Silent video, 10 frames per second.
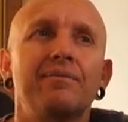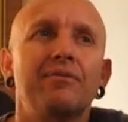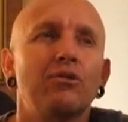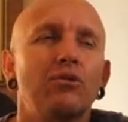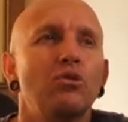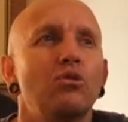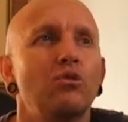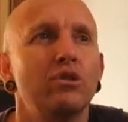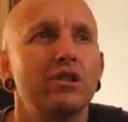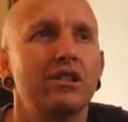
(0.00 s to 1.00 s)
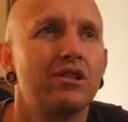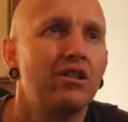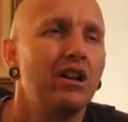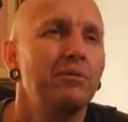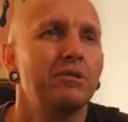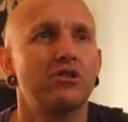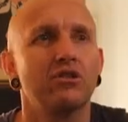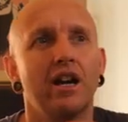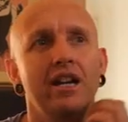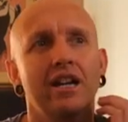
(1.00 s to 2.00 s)
Ooh, is it time to
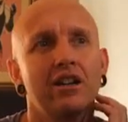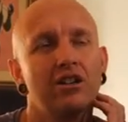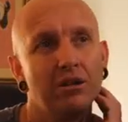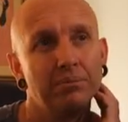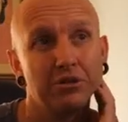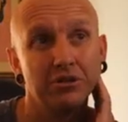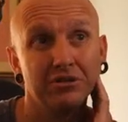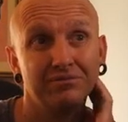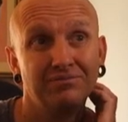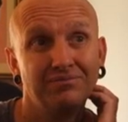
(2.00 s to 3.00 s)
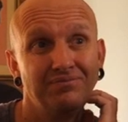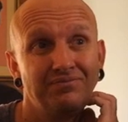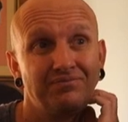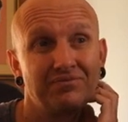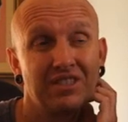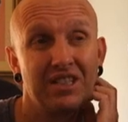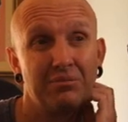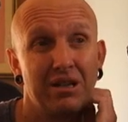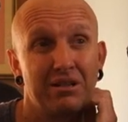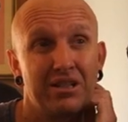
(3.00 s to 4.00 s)
trade out Hopgood? He's made
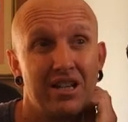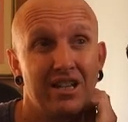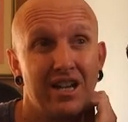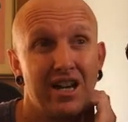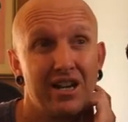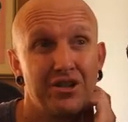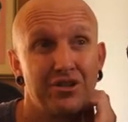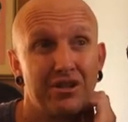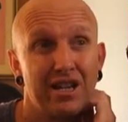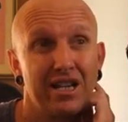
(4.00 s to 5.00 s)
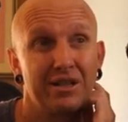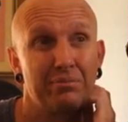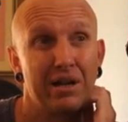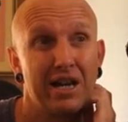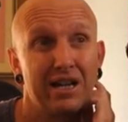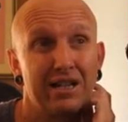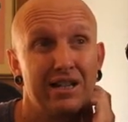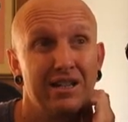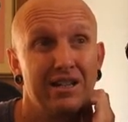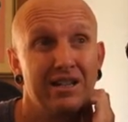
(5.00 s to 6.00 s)
a ton of cash. Lane's back.
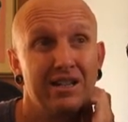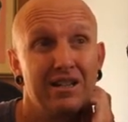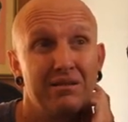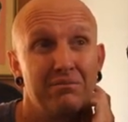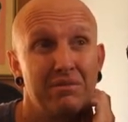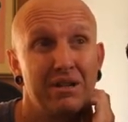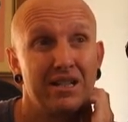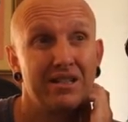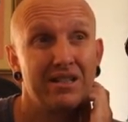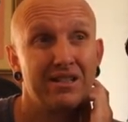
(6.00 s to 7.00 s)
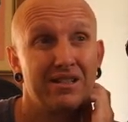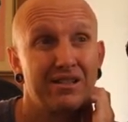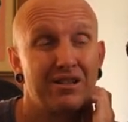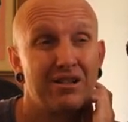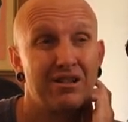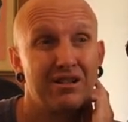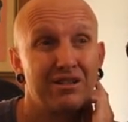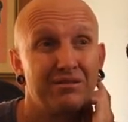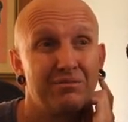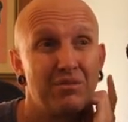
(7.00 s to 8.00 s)
Madison's lock.
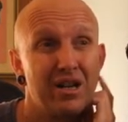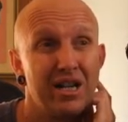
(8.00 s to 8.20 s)
My